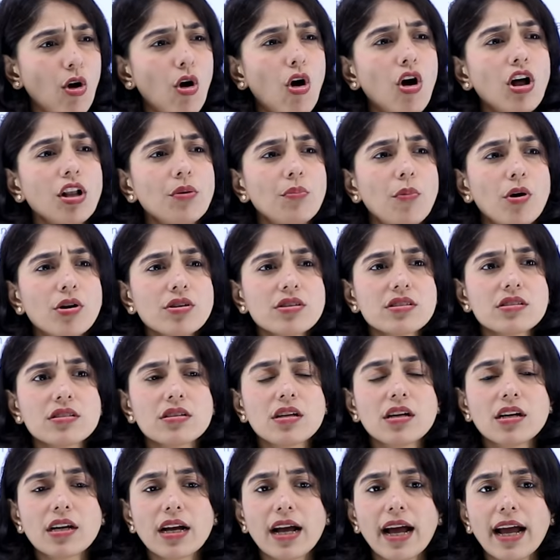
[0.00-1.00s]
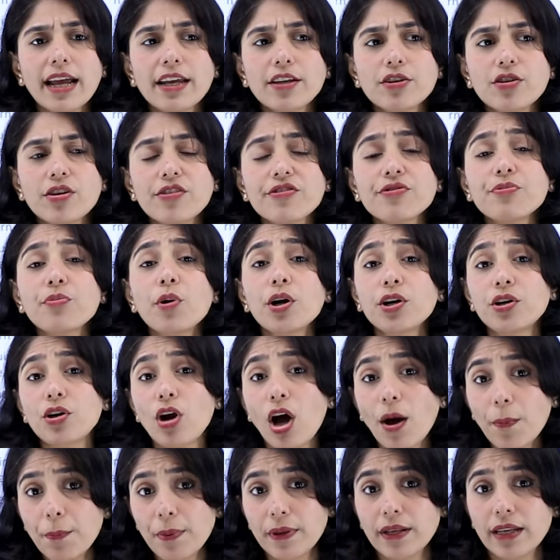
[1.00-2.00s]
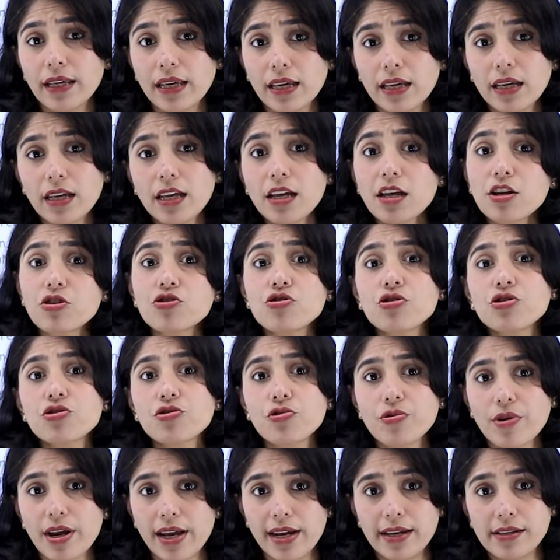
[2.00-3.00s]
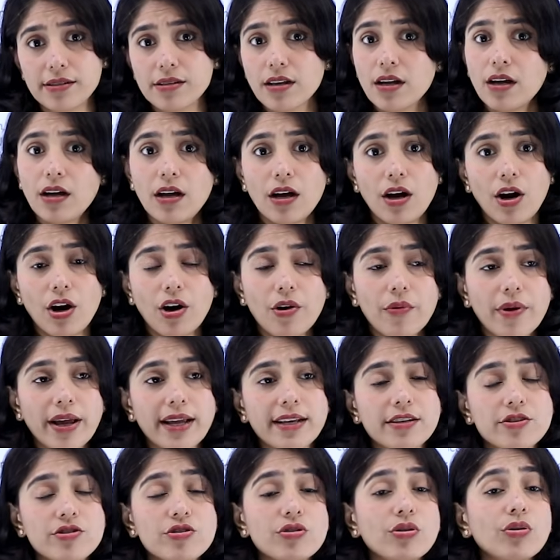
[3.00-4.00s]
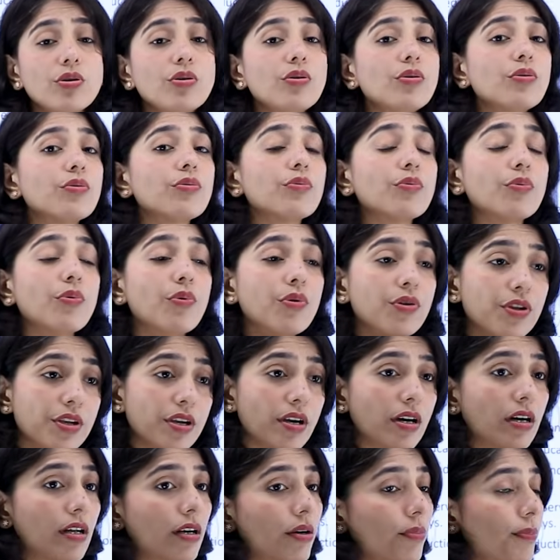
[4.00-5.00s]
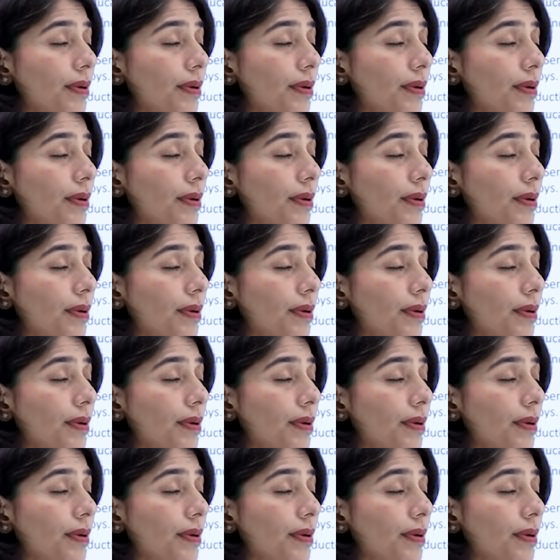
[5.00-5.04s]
almost a kind of monopoly into trade. All right, so here